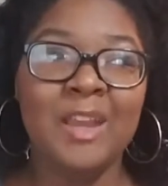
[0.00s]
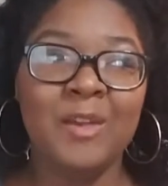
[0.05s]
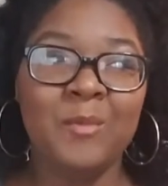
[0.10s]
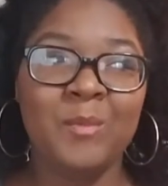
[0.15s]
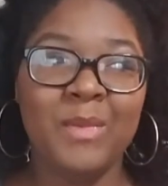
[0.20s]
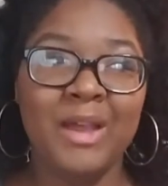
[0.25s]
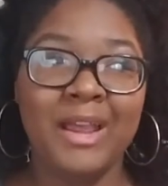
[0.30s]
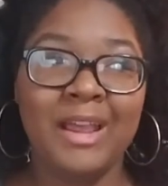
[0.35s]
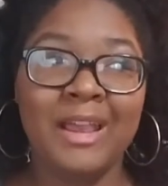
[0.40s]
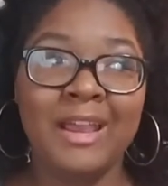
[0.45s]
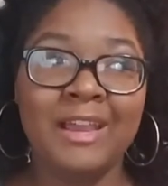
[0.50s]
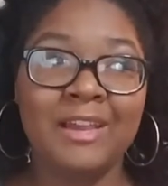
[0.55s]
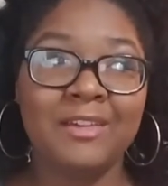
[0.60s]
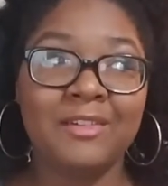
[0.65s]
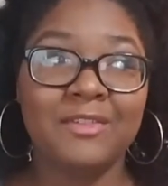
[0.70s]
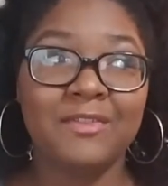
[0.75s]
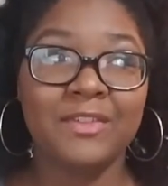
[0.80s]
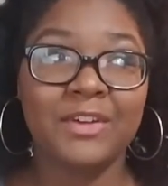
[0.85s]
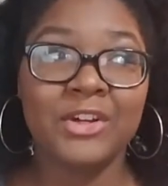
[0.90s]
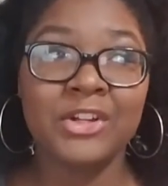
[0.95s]
in
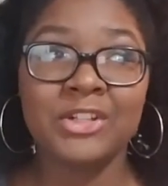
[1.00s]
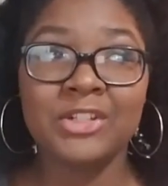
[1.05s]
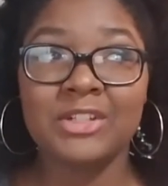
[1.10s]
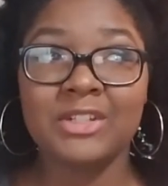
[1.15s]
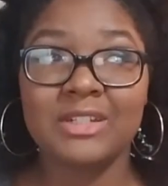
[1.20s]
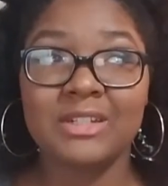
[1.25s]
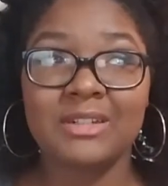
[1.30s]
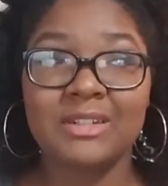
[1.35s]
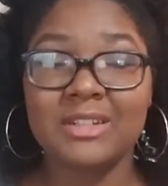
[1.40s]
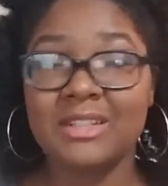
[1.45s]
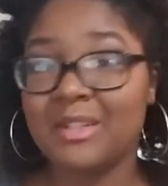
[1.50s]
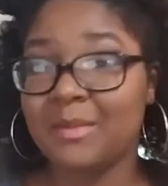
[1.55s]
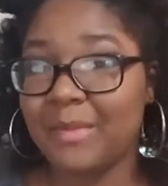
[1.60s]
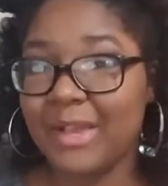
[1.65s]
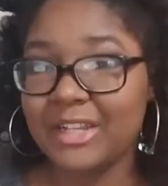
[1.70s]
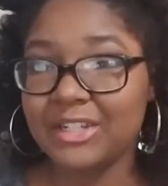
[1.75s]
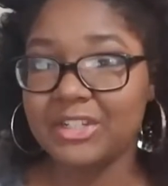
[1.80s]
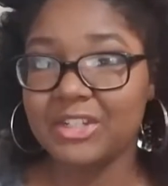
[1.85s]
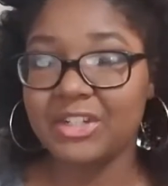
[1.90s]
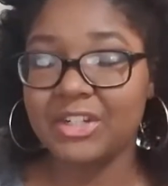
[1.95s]
my first
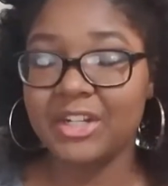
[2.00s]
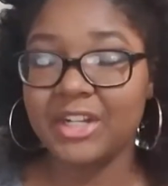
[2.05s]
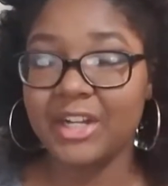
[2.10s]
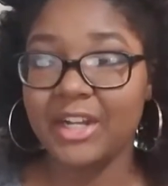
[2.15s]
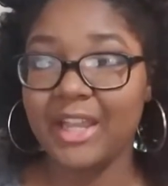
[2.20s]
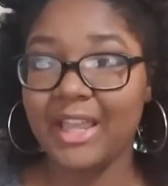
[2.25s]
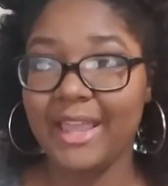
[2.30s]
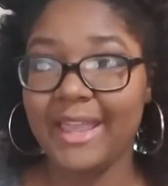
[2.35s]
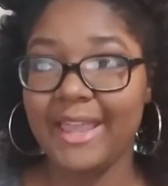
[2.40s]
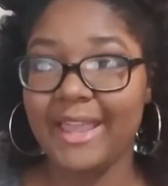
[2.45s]
semester,